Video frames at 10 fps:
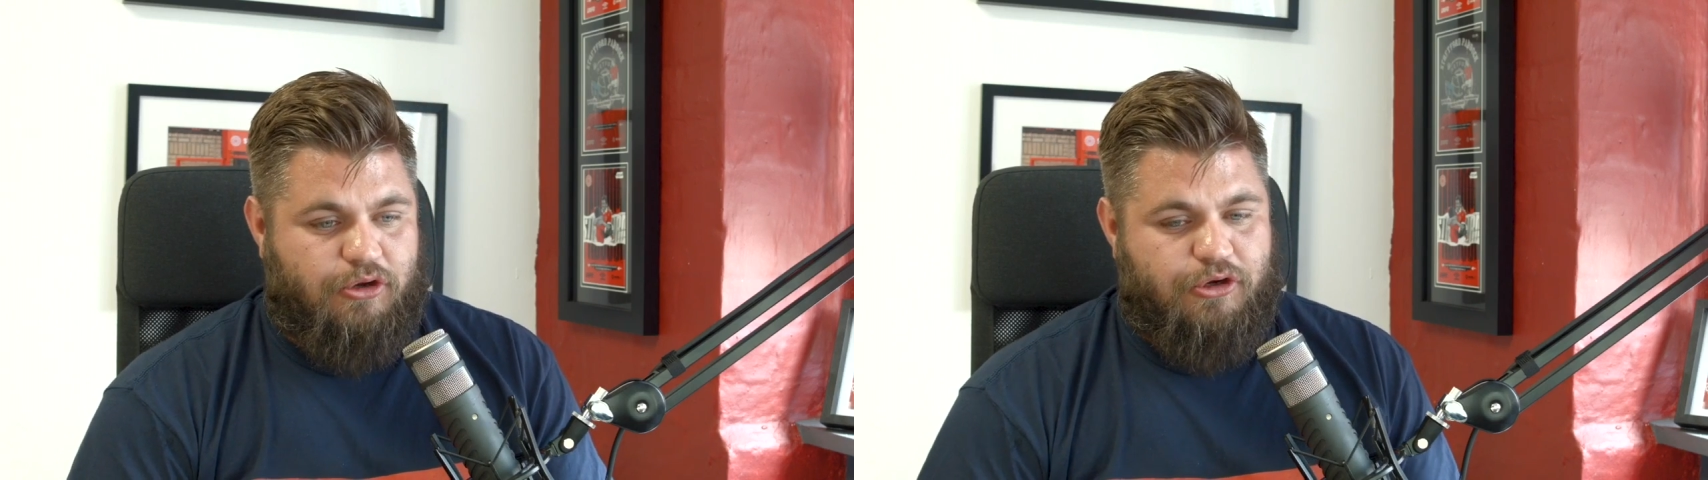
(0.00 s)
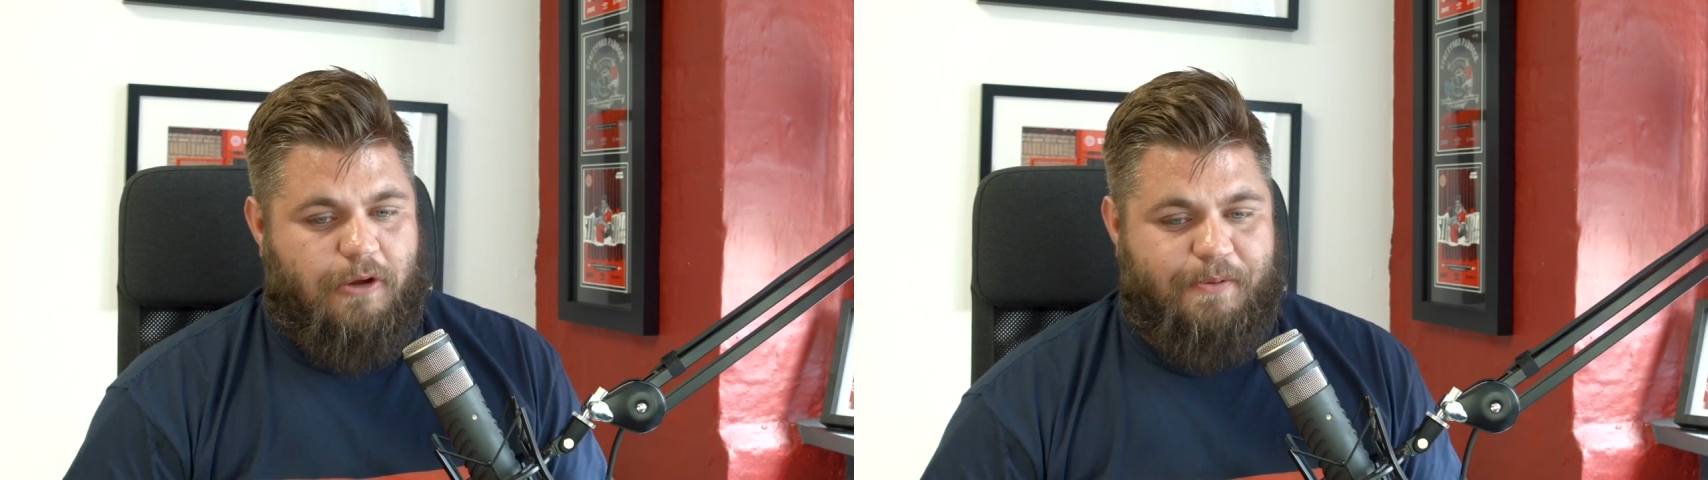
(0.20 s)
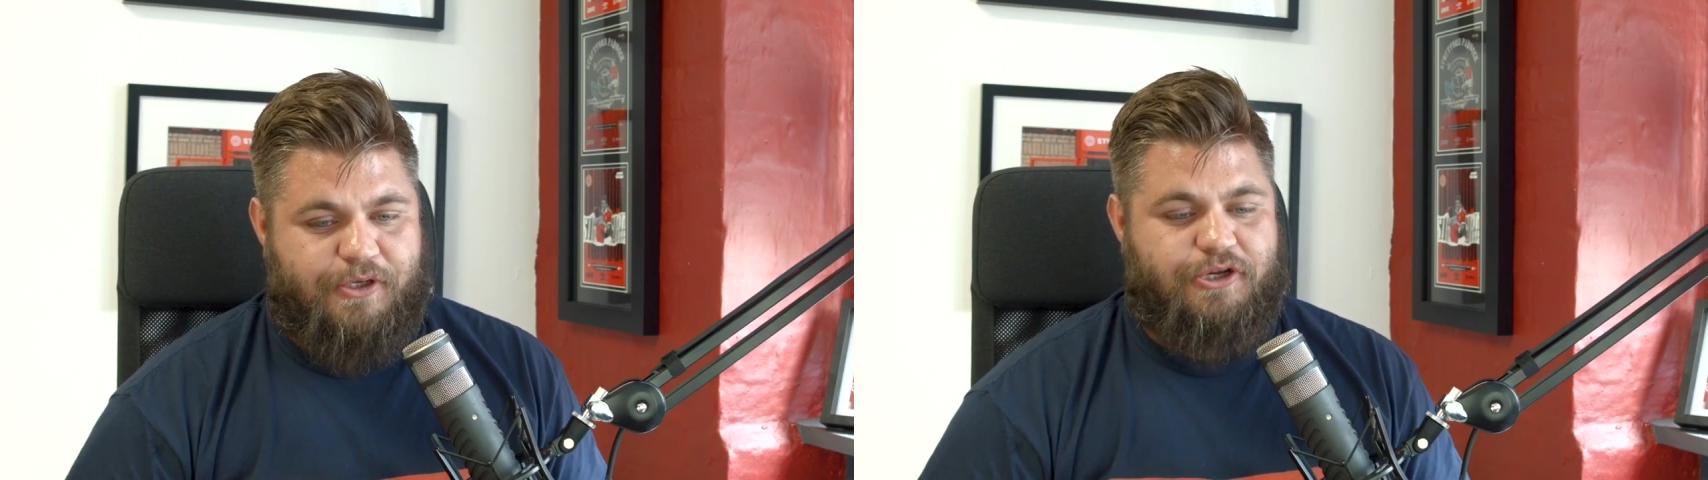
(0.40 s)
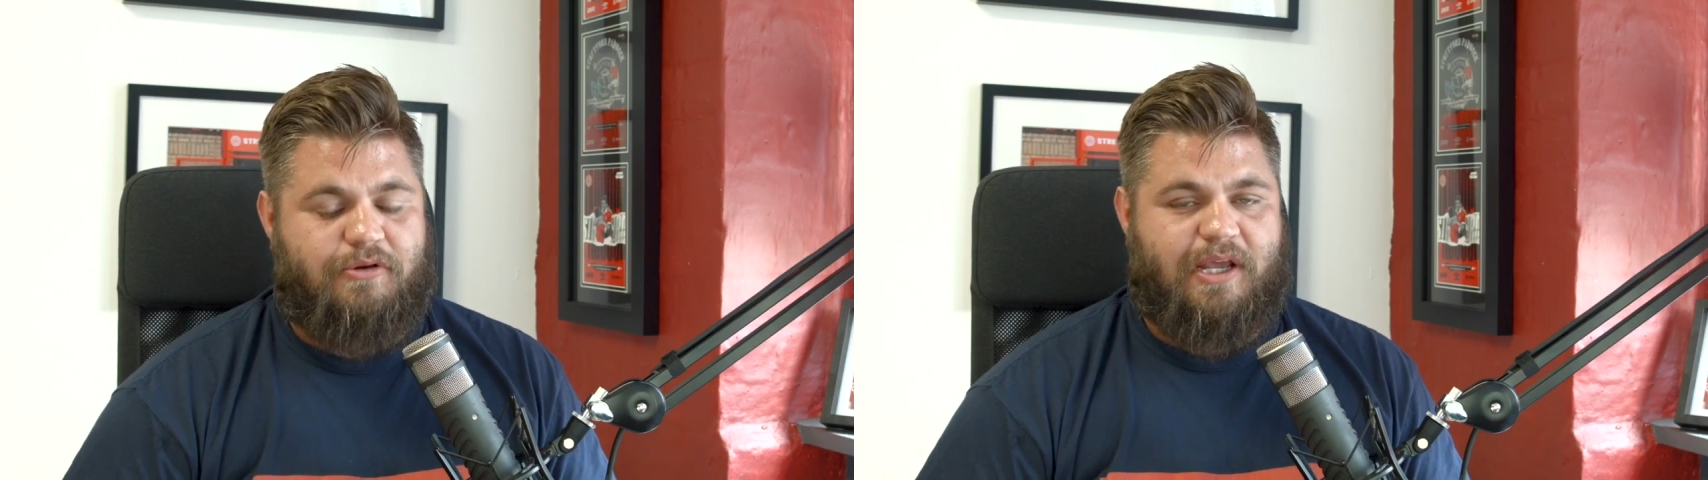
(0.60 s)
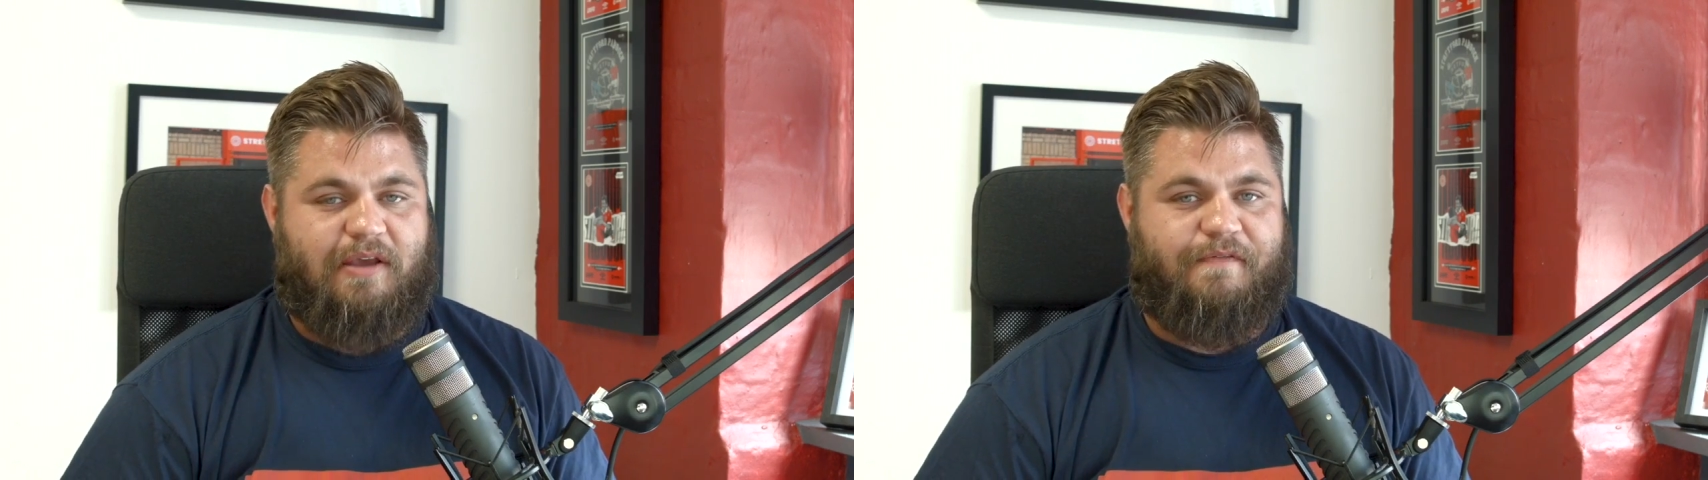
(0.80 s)
good
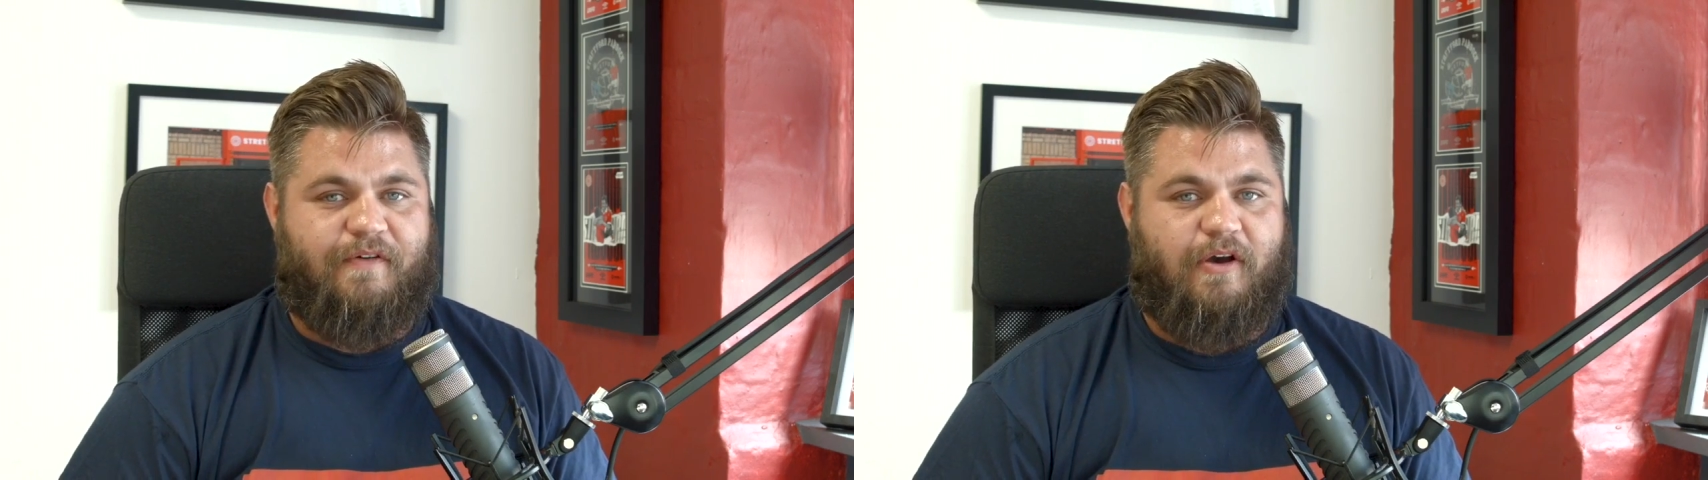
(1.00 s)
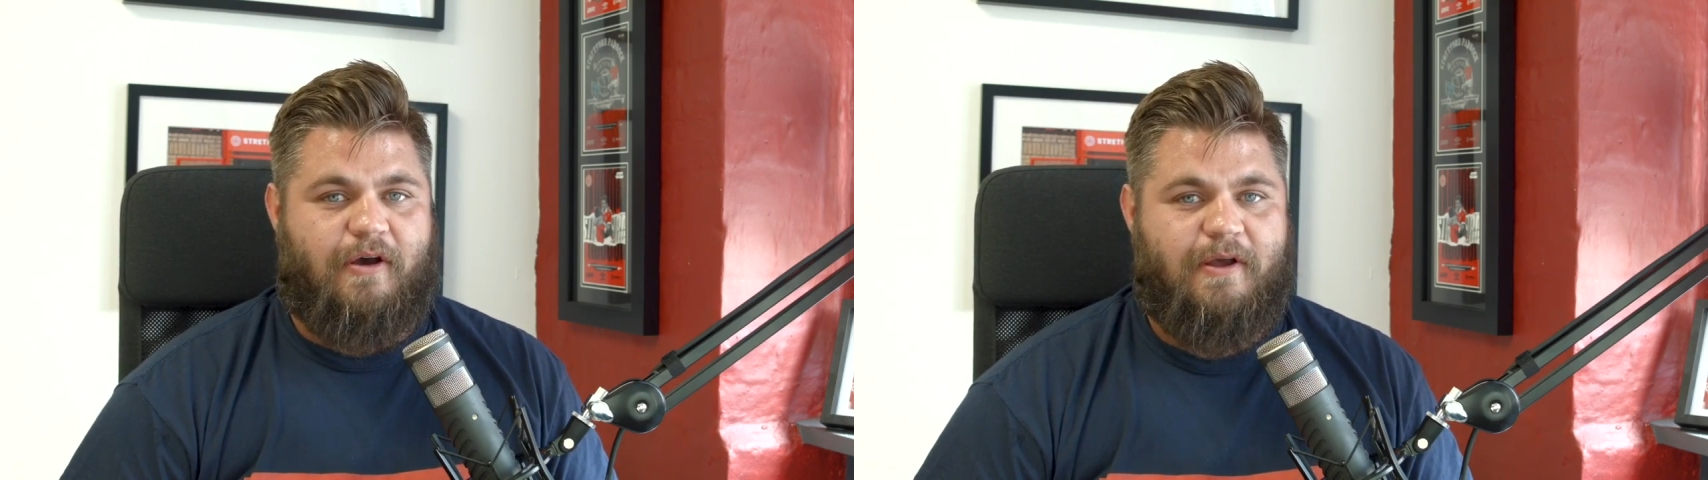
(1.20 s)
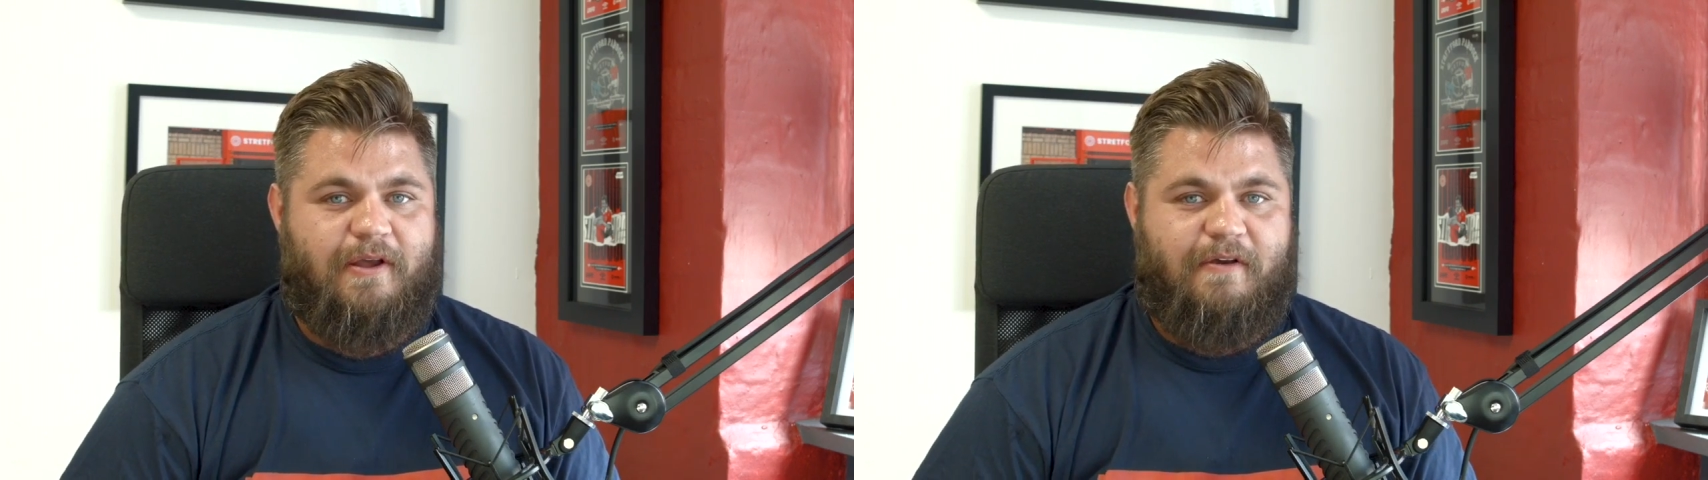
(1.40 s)
opportunity for